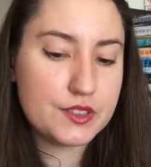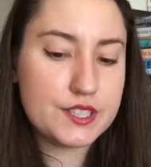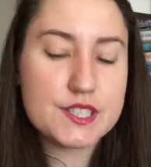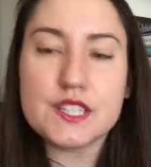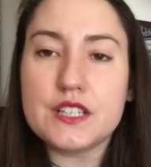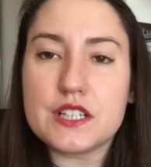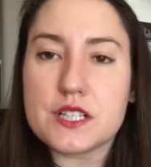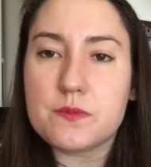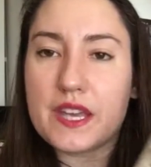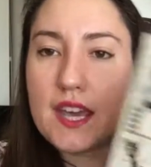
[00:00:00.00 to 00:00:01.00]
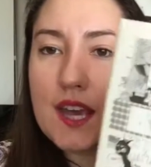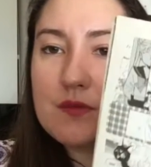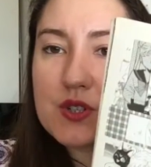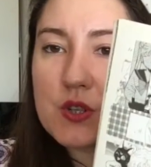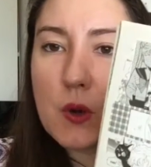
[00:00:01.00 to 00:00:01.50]
this series
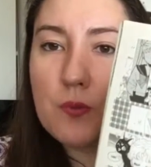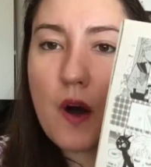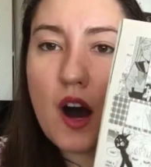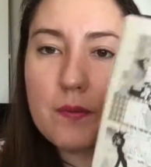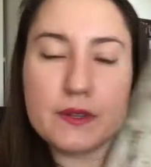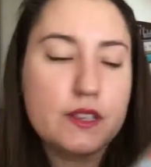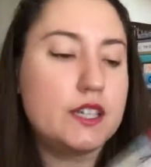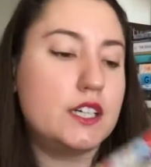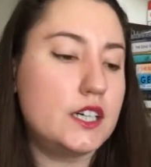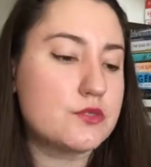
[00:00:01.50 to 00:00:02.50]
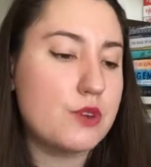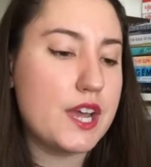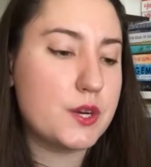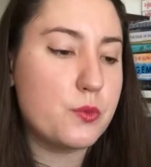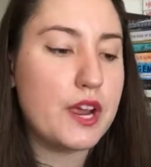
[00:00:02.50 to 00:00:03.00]
became so popular
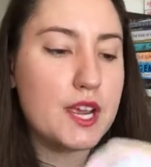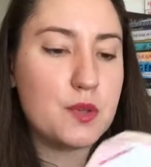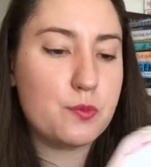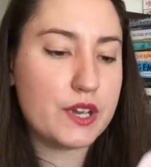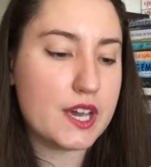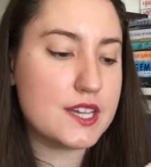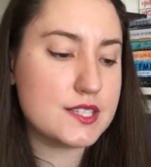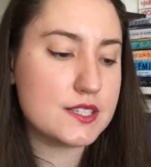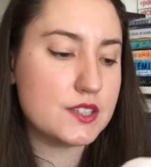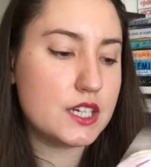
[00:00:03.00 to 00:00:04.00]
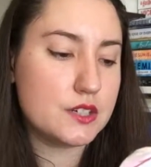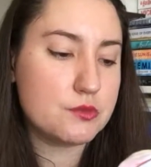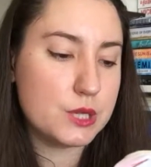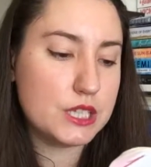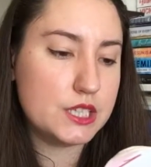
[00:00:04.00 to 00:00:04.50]
right away, because they're
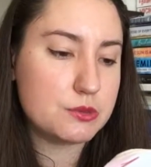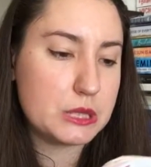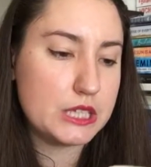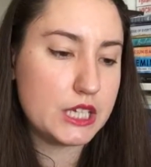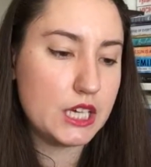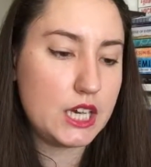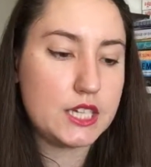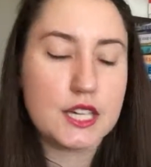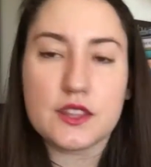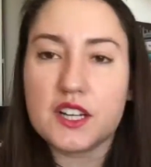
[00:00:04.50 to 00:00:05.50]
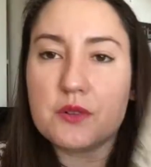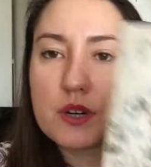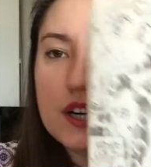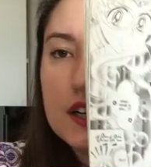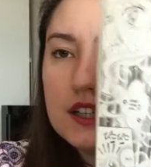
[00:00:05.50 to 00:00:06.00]
really, really good, and they
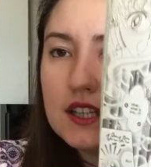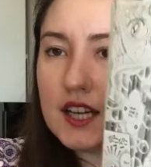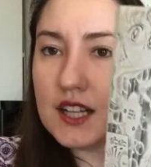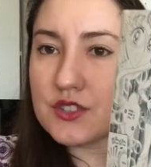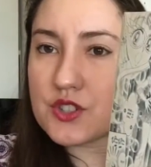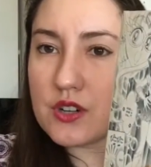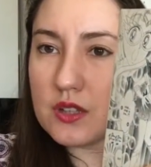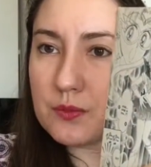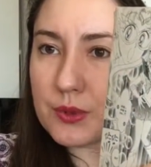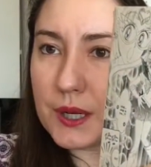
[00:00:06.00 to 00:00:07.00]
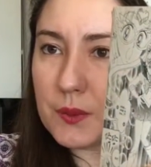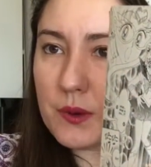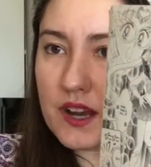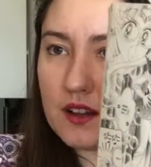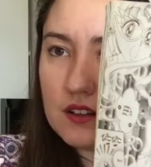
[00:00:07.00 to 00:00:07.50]
were drawn pretty
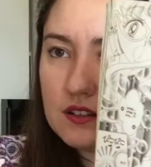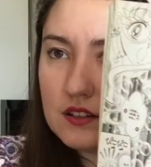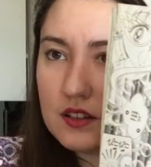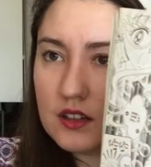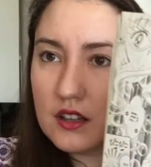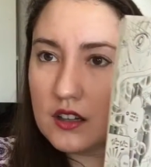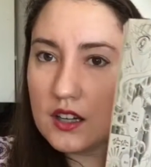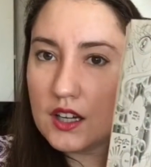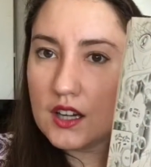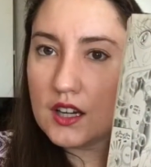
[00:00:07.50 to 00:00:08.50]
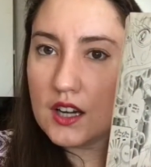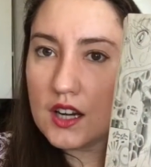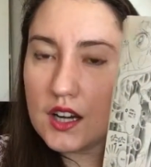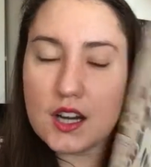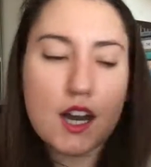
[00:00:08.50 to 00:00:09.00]
well.
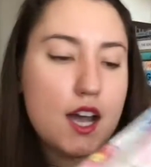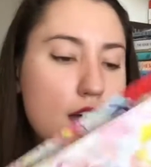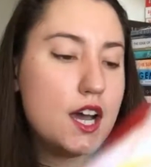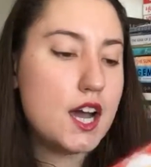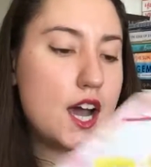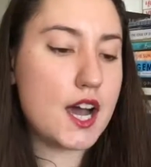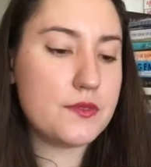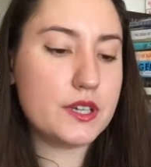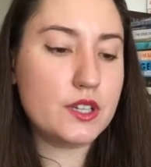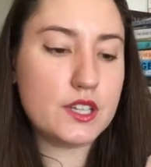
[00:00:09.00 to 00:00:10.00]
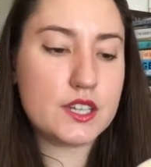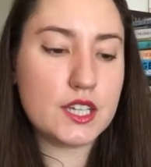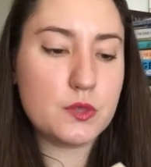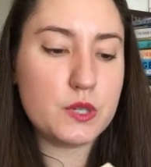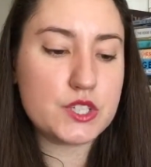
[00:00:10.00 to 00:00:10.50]
The only
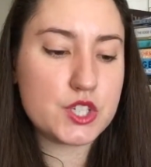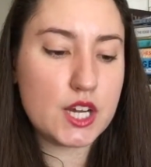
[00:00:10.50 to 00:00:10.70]
thing which